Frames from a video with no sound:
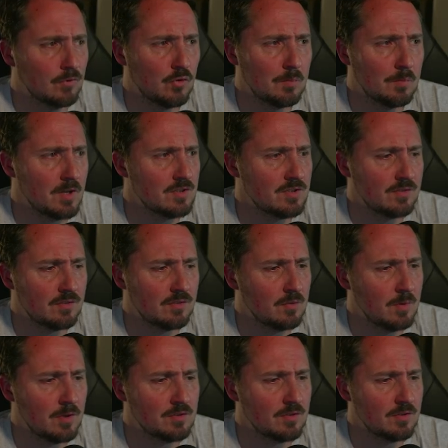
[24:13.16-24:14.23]
much
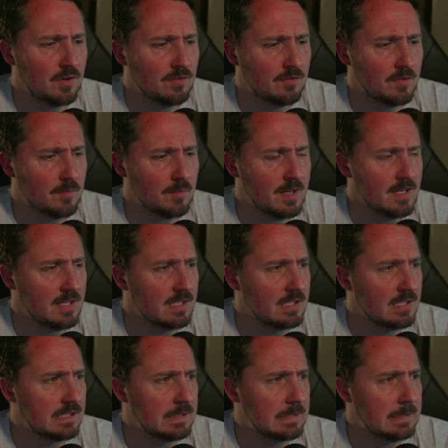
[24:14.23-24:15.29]
going on for me.
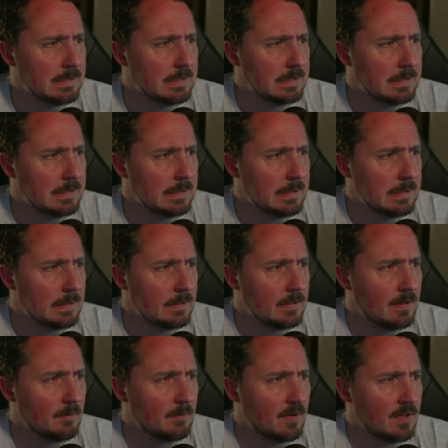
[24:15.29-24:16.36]
Now
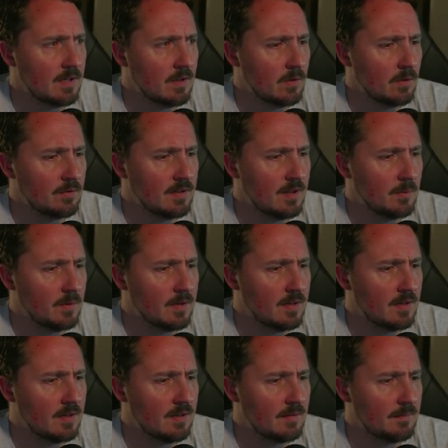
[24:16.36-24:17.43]
I'm going to close that one.
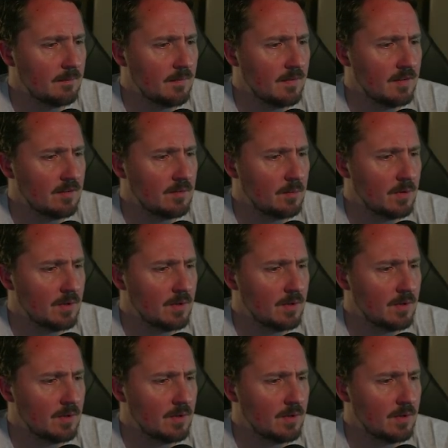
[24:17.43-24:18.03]
This one,